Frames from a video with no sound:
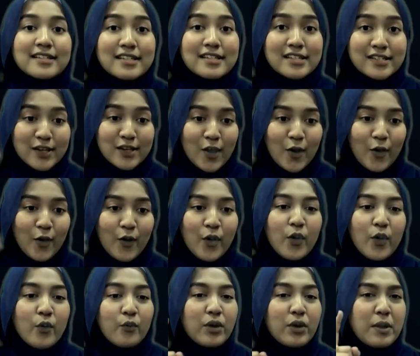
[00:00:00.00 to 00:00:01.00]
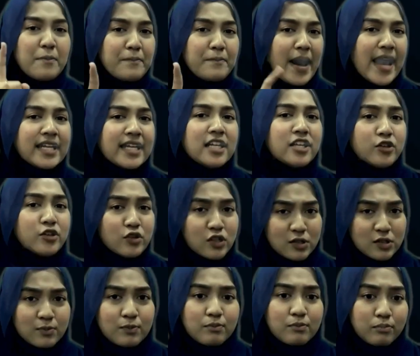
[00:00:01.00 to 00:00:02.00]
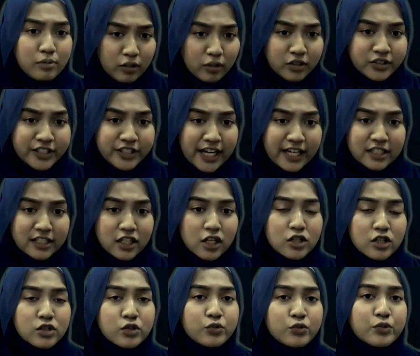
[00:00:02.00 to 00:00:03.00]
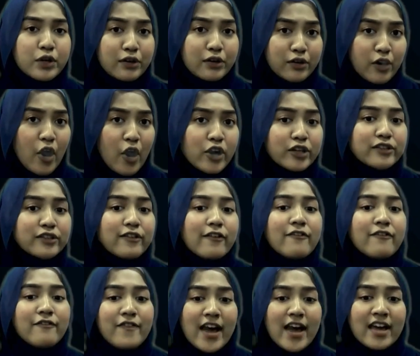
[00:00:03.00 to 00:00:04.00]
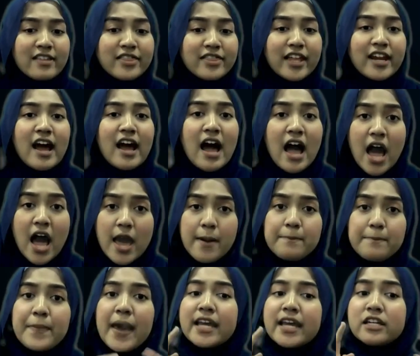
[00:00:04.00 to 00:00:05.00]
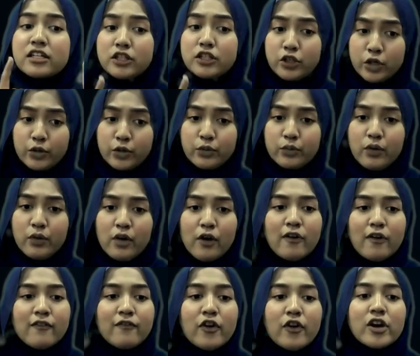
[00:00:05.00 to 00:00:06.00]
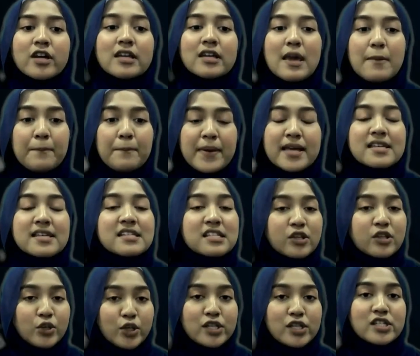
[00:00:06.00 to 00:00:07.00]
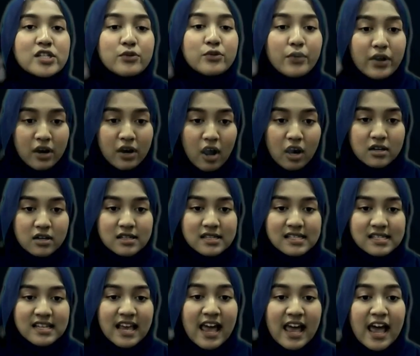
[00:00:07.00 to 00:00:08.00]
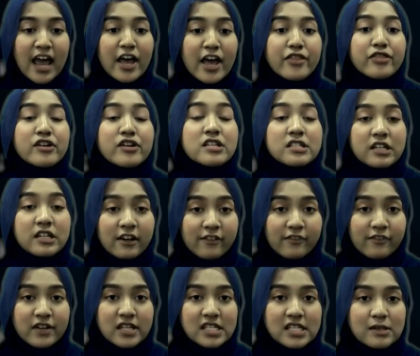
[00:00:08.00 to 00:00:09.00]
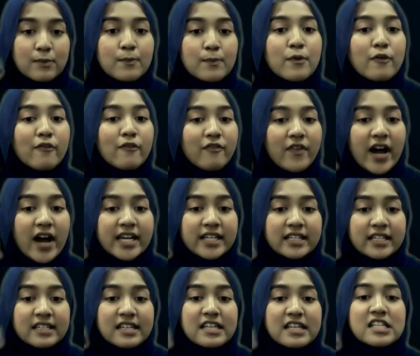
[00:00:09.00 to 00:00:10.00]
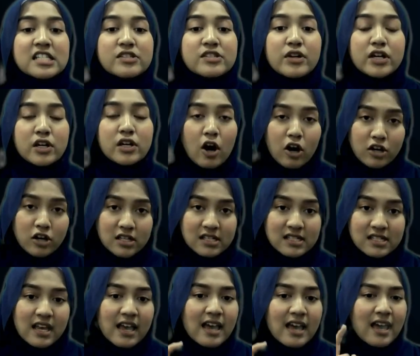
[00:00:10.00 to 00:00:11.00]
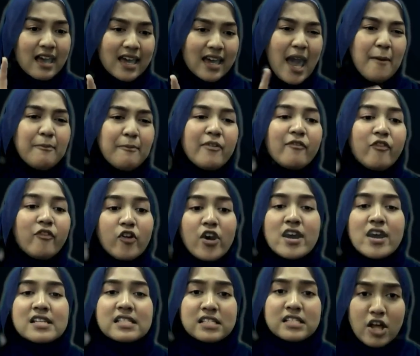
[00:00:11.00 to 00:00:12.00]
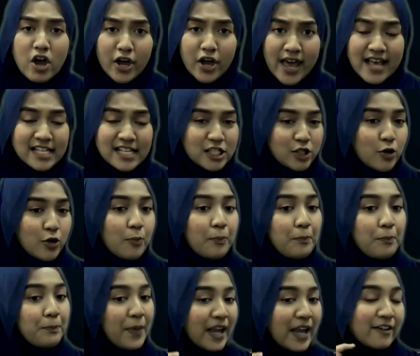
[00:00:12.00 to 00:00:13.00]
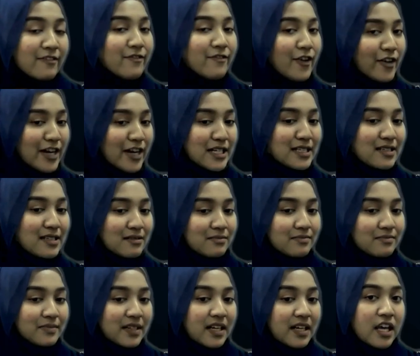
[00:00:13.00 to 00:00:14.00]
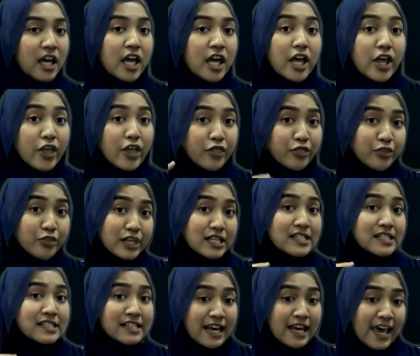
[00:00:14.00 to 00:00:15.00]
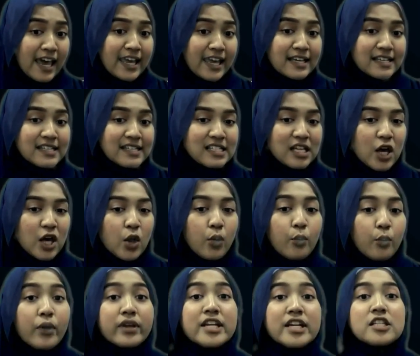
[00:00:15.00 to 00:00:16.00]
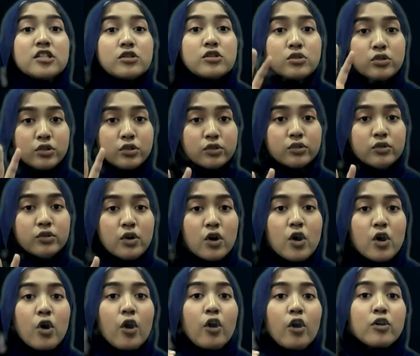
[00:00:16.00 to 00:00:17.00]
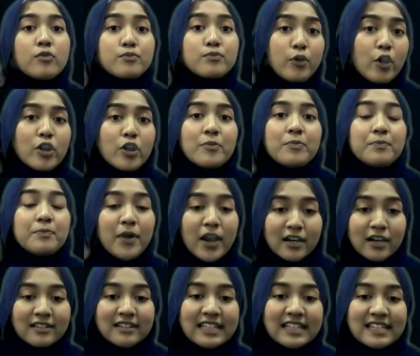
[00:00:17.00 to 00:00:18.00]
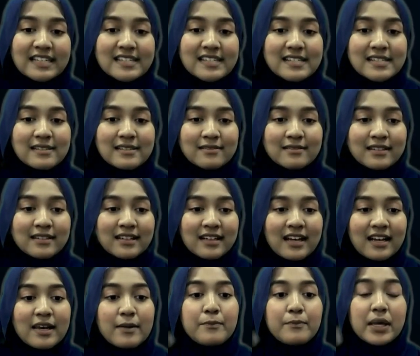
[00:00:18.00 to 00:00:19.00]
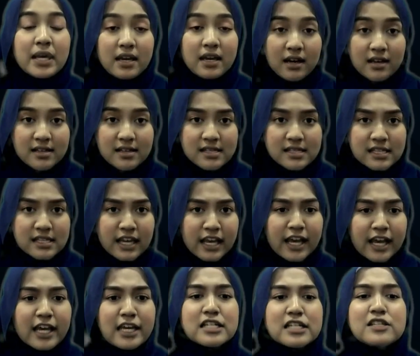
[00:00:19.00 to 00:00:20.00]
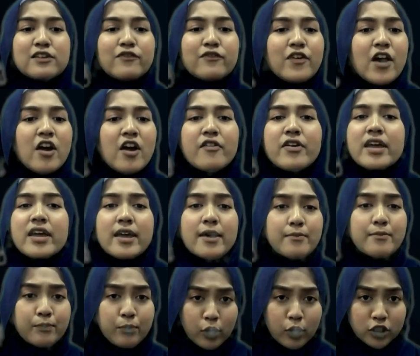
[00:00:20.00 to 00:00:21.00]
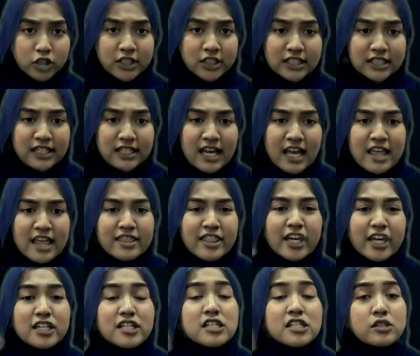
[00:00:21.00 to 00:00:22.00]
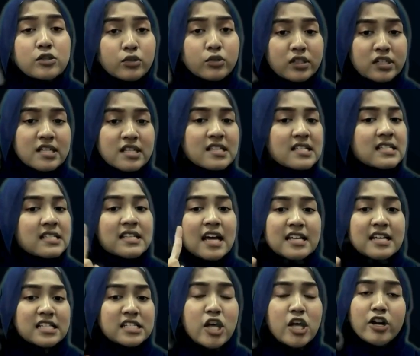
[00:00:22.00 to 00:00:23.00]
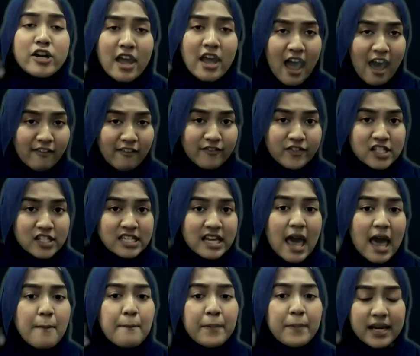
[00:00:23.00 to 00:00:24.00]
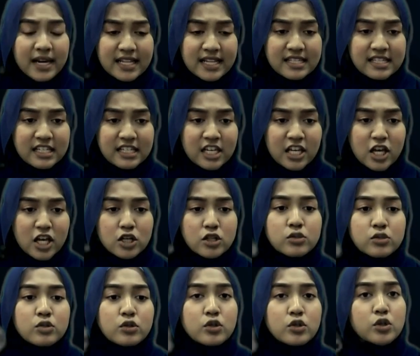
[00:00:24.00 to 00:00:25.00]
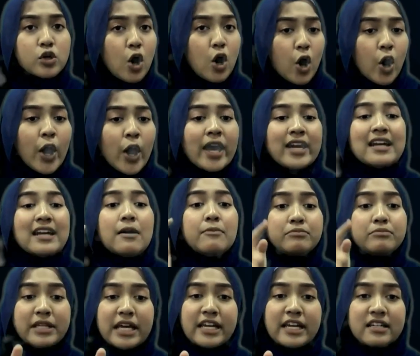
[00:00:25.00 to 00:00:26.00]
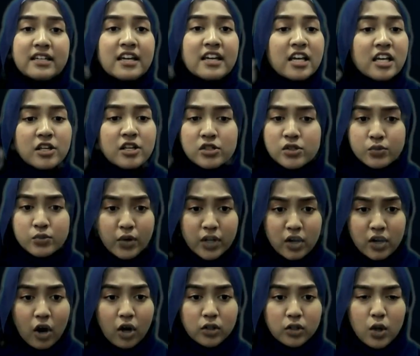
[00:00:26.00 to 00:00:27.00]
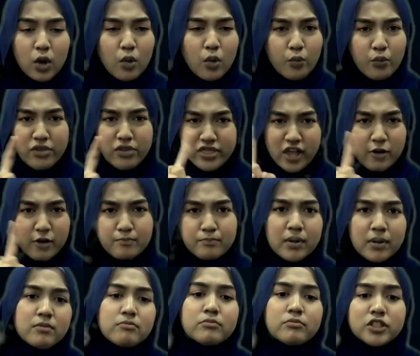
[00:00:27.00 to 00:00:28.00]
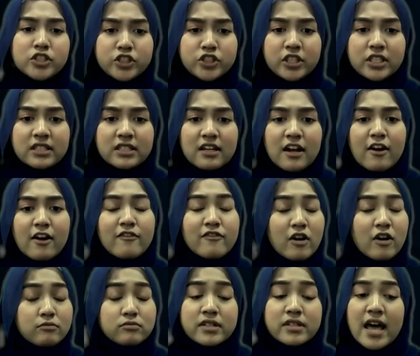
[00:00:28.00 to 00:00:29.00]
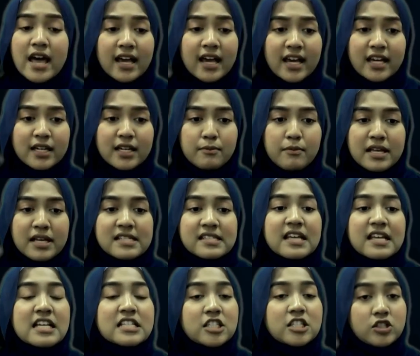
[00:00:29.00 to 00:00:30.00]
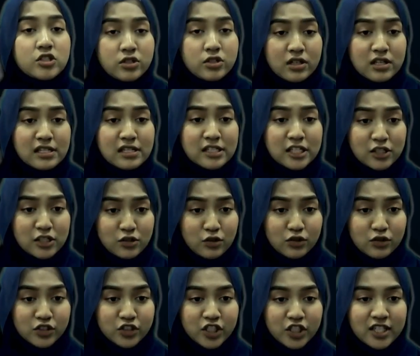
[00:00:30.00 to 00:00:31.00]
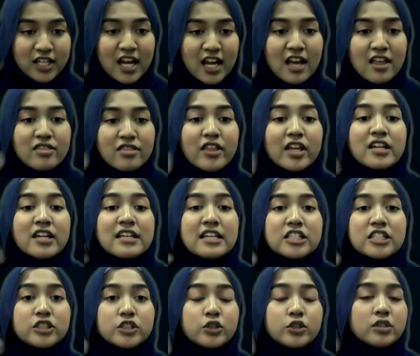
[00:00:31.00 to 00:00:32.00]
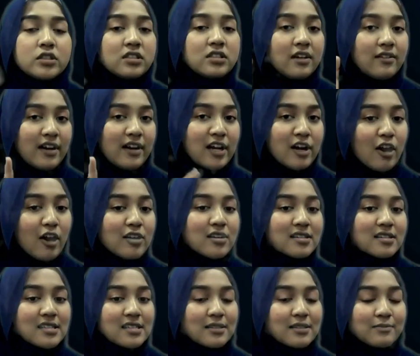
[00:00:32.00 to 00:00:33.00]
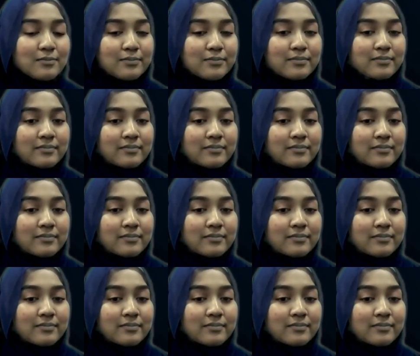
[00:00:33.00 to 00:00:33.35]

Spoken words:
So we might use blockchain to record the fact that I paid you for keeping students' records, and the service provided is records kept for as long as you paid for it. In this case, we need two or more parties because it is very important that the students does not have the ability to go and update his record without permission from the academic institution that issued the records.